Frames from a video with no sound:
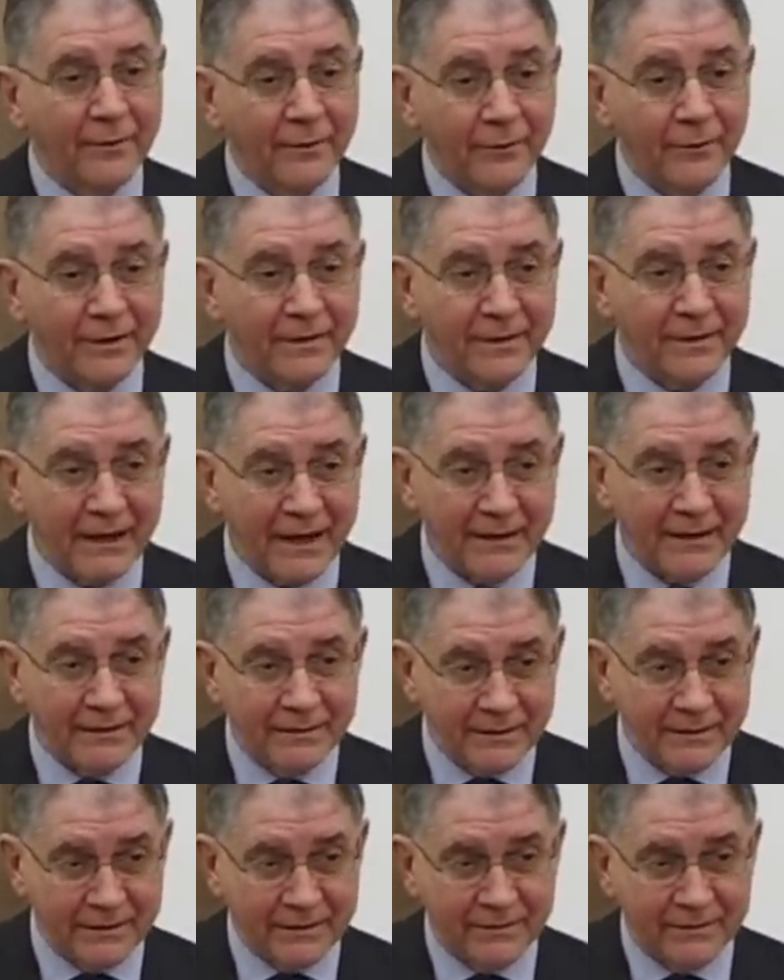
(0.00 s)
What they
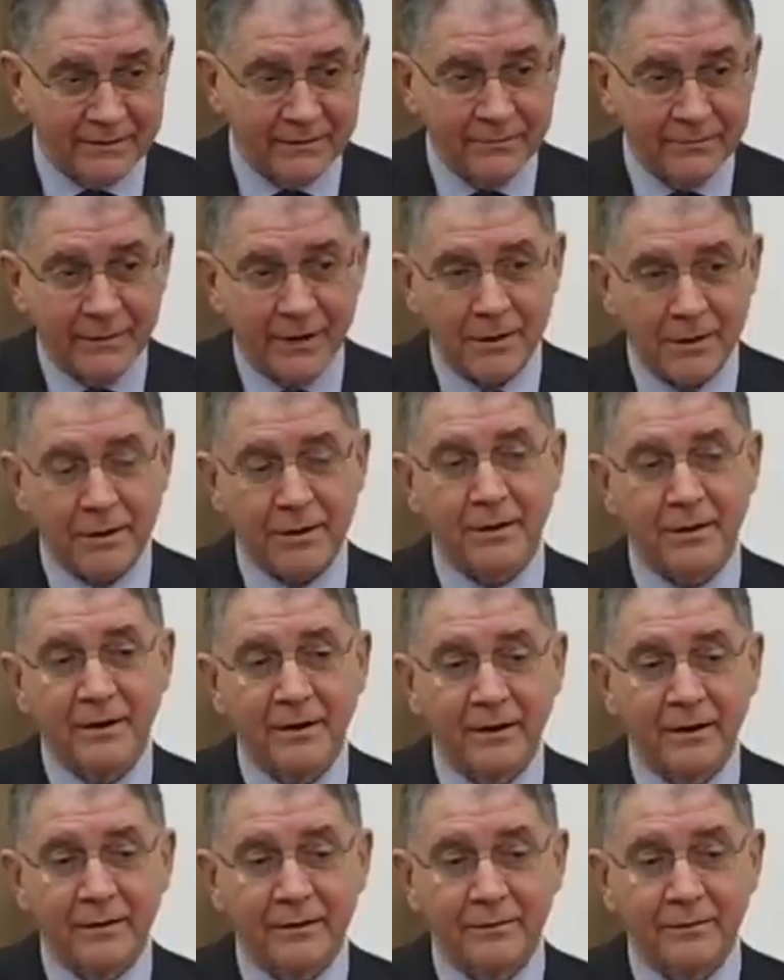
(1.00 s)
did was
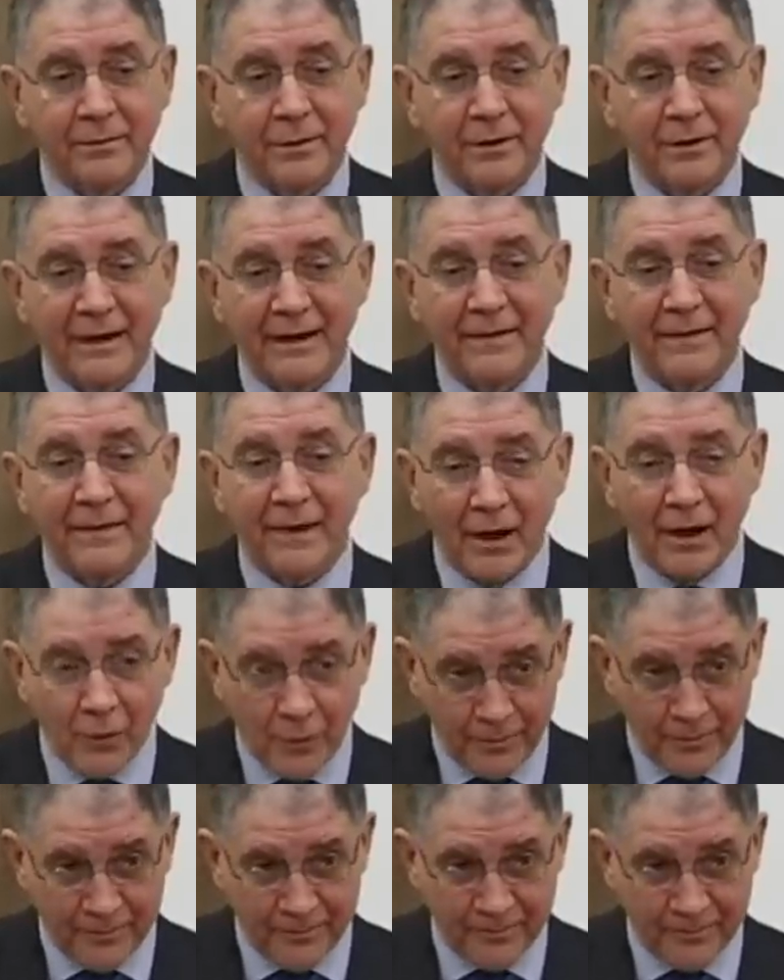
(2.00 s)
to say, no,